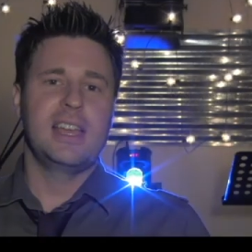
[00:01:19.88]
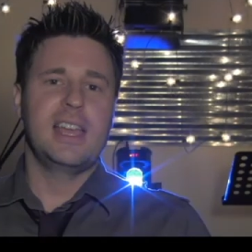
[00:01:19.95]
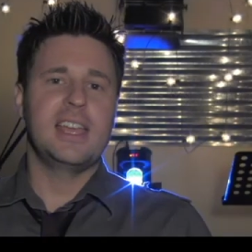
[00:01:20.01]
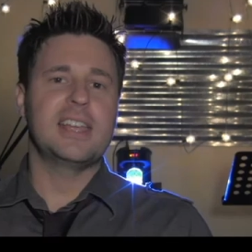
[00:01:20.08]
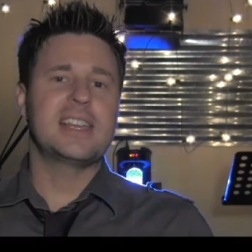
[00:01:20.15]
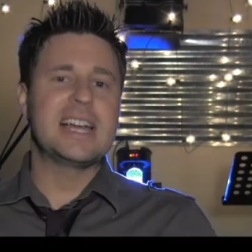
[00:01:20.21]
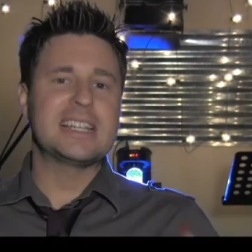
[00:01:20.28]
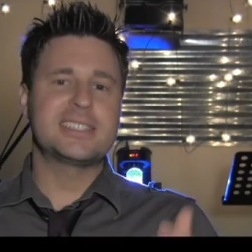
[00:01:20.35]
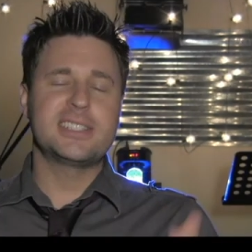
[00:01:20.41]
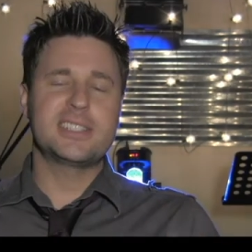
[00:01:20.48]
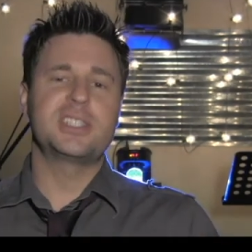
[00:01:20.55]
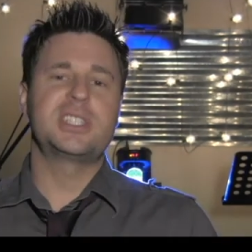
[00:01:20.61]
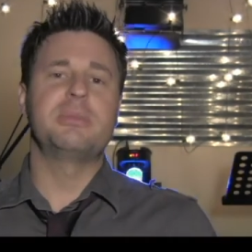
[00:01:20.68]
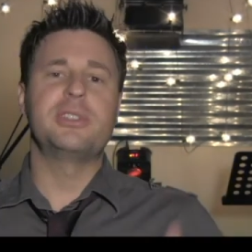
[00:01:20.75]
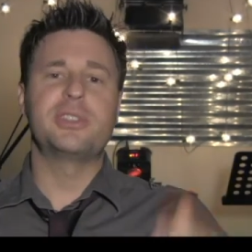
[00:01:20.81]
And guys,
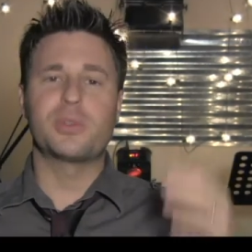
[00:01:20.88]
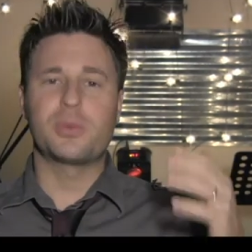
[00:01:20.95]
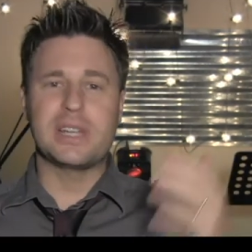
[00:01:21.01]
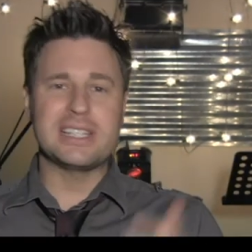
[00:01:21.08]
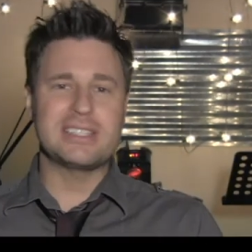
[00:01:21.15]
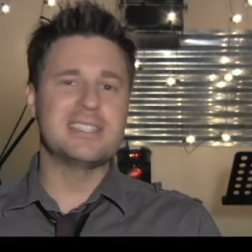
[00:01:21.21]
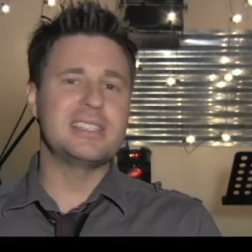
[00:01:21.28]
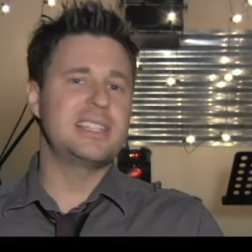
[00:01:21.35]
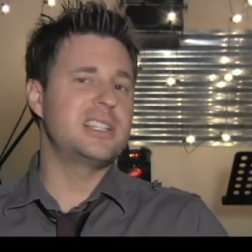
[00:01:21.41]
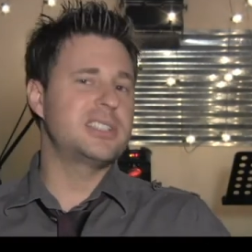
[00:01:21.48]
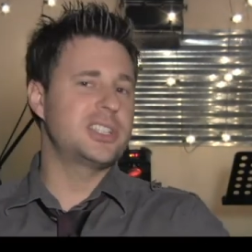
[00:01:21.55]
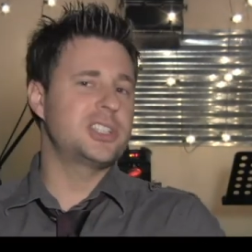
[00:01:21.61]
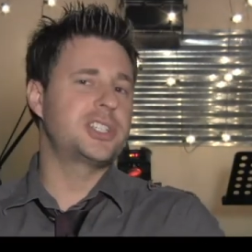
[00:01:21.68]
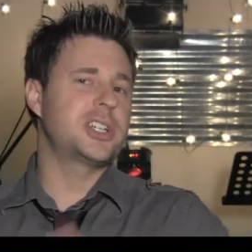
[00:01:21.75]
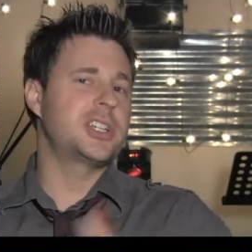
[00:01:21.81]
listen to me. The reason that
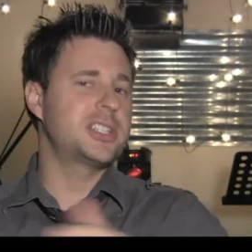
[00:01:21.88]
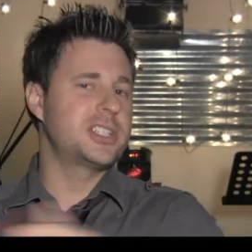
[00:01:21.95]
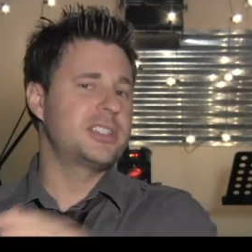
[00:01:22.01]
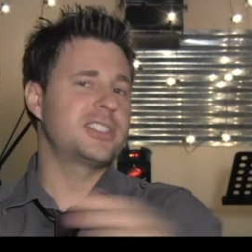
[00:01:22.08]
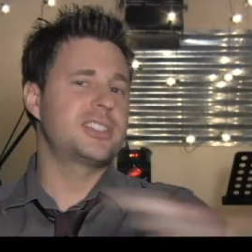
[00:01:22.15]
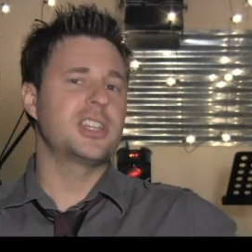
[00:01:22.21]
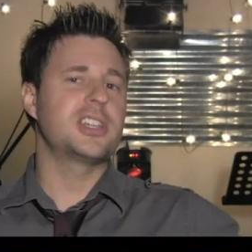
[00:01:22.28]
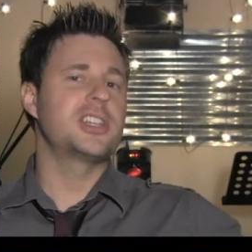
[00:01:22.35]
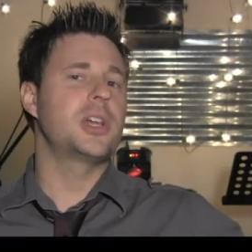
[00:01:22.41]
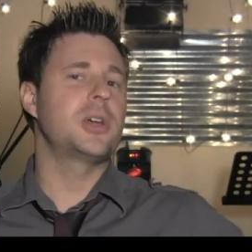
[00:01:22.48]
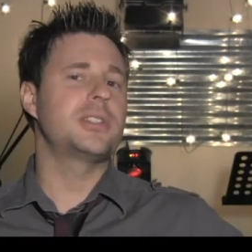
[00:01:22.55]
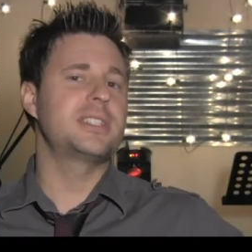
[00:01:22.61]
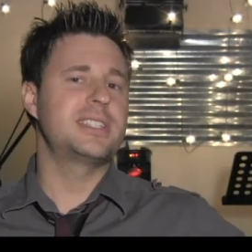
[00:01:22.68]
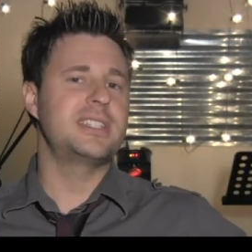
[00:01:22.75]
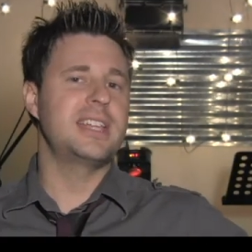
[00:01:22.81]
there's a church of the
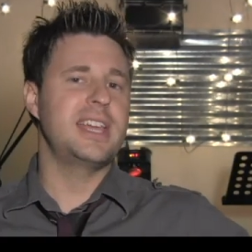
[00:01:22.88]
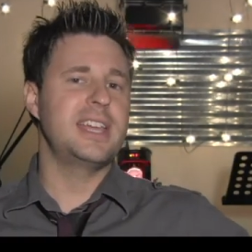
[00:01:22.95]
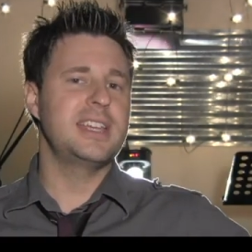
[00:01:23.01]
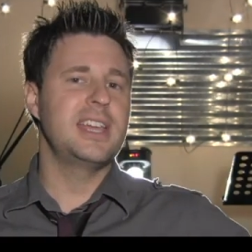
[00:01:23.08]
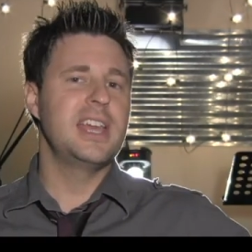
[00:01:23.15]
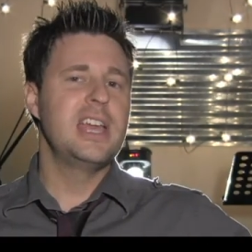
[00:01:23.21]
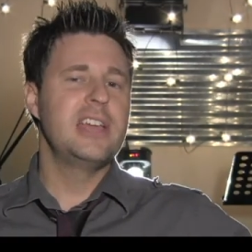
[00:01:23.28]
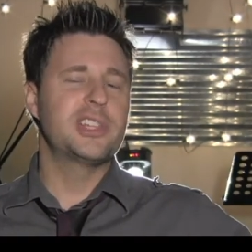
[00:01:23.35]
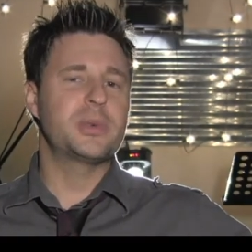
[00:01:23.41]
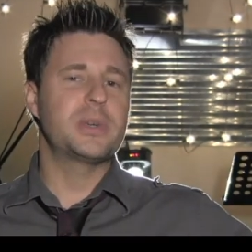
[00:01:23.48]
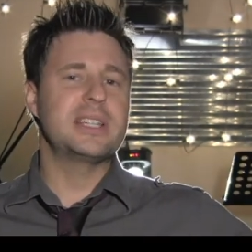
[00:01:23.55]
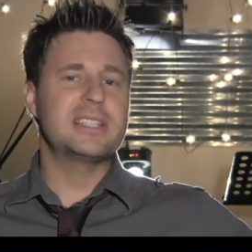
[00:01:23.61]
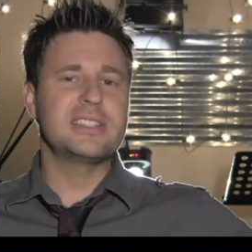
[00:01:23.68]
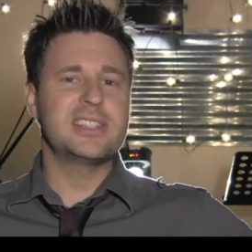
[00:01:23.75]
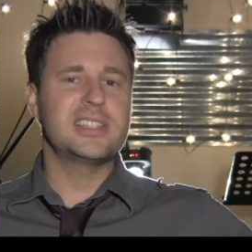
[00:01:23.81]
Suncoast today, the
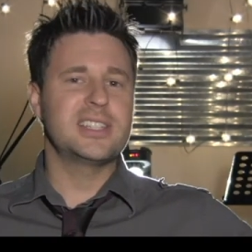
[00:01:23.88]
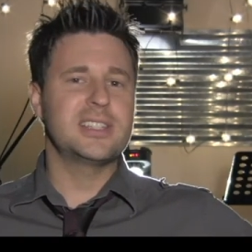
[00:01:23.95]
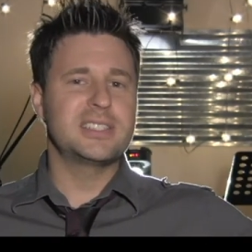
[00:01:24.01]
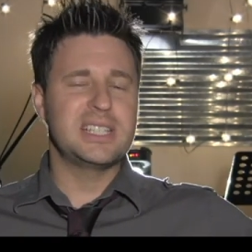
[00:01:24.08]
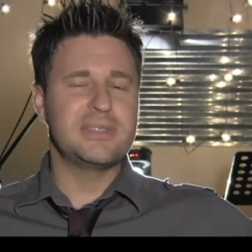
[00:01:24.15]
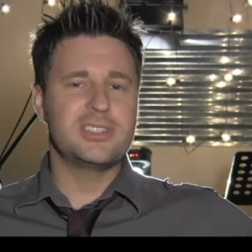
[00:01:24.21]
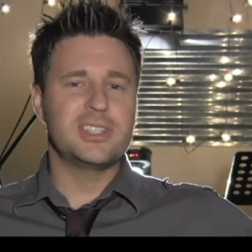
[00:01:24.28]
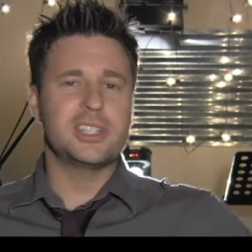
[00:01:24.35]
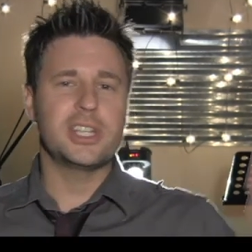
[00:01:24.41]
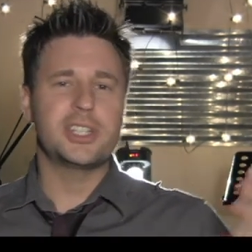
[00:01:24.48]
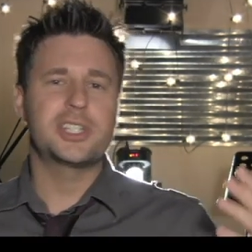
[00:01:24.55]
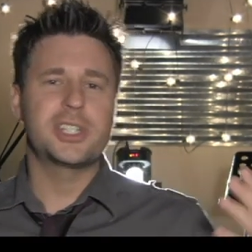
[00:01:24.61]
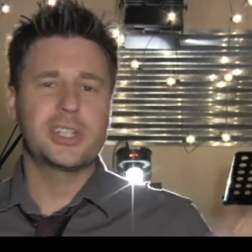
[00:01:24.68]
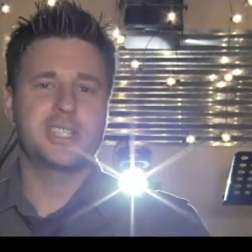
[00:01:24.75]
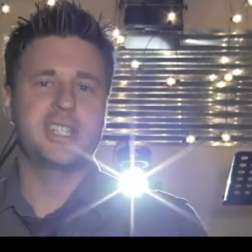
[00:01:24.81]
reason that there's even
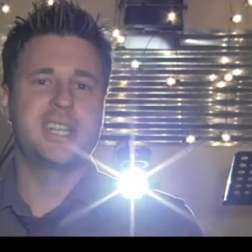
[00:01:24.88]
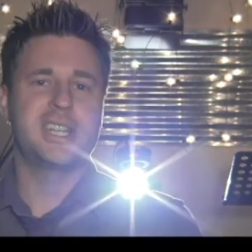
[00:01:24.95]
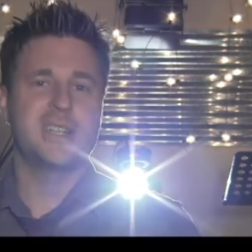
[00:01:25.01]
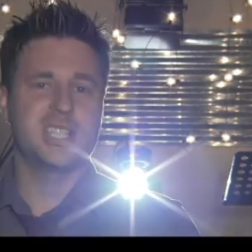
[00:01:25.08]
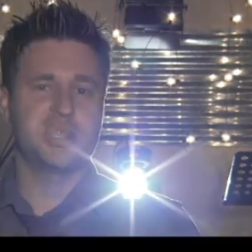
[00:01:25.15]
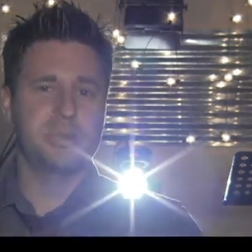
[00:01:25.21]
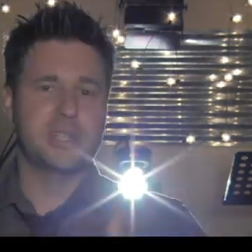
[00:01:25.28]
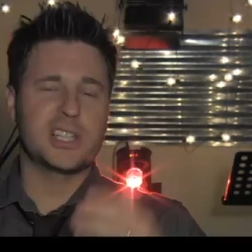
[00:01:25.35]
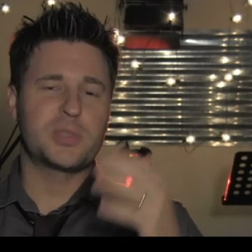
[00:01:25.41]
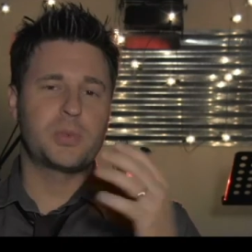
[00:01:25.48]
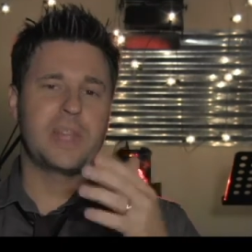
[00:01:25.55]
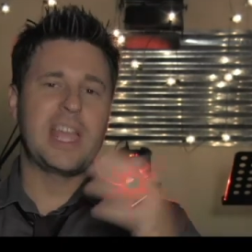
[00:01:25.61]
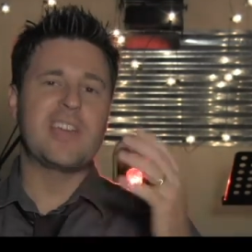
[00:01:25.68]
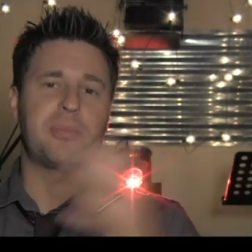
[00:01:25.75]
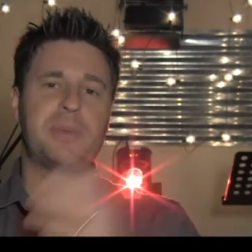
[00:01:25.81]
a church here is because
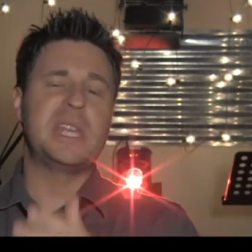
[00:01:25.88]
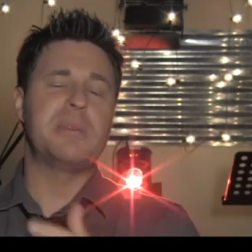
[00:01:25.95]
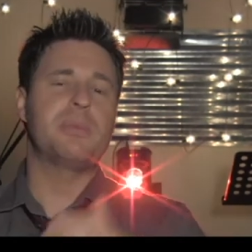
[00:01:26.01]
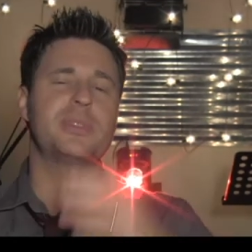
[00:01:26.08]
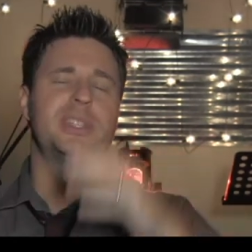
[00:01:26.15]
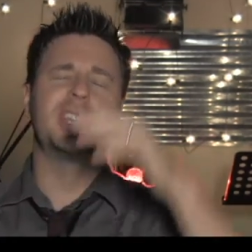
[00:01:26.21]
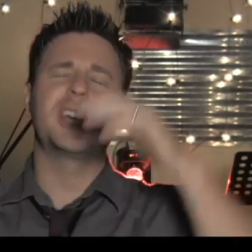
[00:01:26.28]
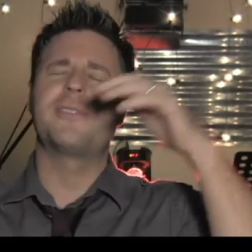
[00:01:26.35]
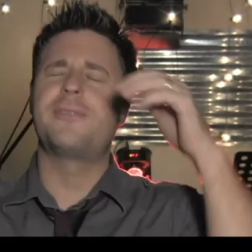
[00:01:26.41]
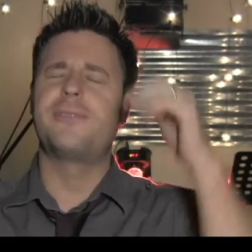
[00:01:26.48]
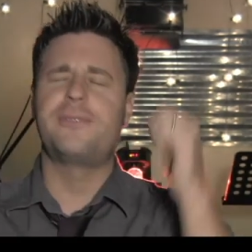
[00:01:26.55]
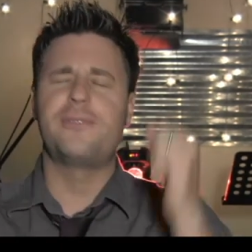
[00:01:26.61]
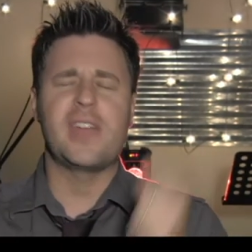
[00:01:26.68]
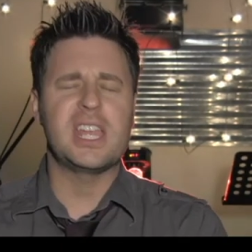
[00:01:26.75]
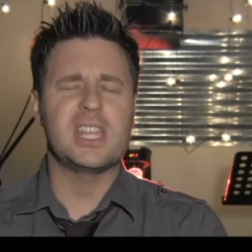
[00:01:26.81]
we have people that are
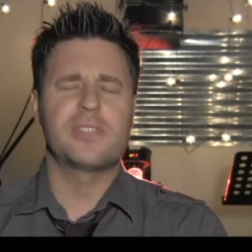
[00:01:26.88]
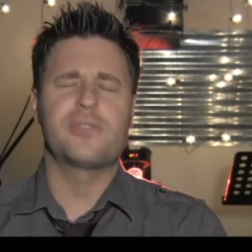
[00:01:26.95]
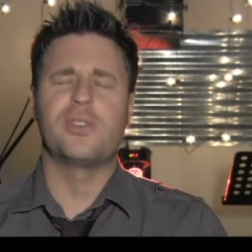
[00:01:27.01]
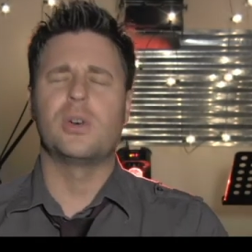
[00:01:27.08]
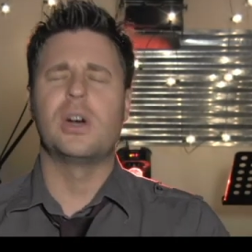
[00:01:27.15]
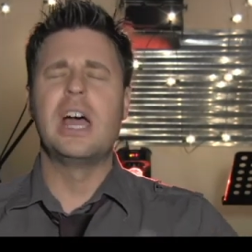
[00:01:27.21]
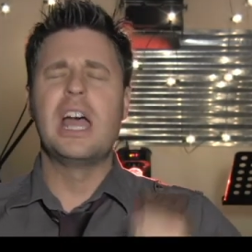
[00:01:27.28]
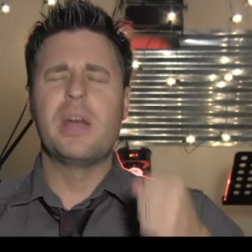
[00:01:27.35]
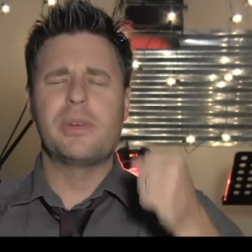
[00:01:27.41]
faithful.